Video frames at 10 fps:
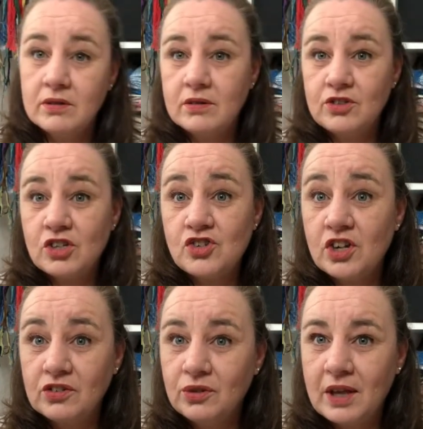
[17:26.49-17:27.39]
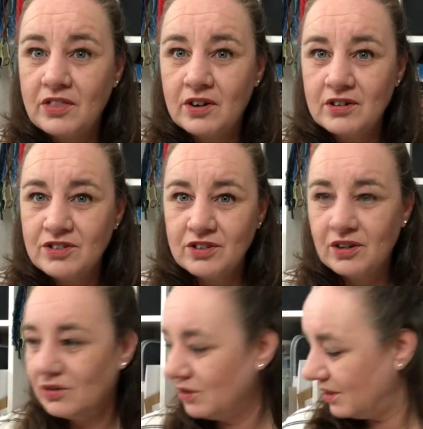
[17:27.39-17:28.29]
stitching together,
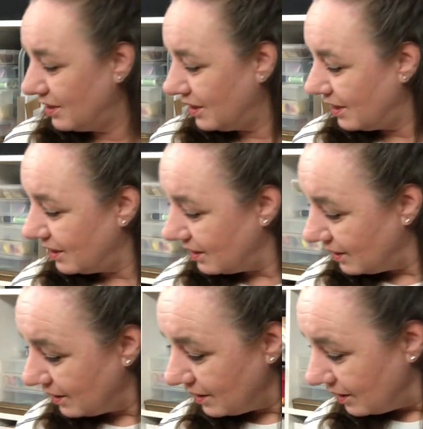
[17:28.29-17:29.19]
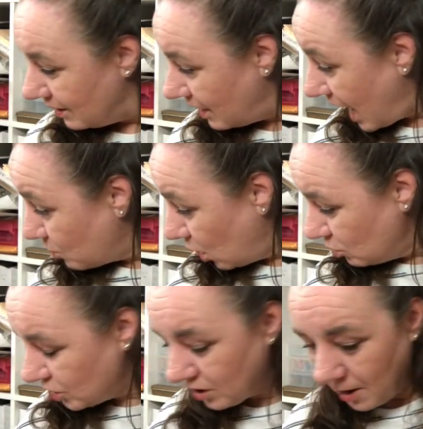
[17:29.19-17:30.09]
so I
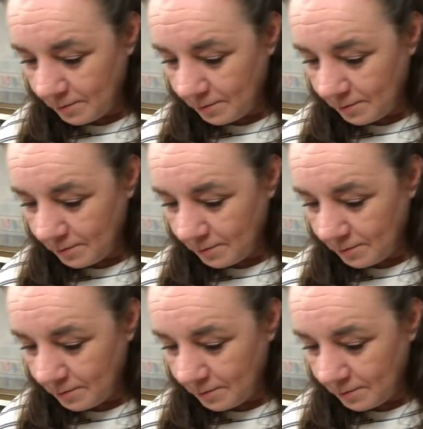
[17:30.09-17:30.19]
won't.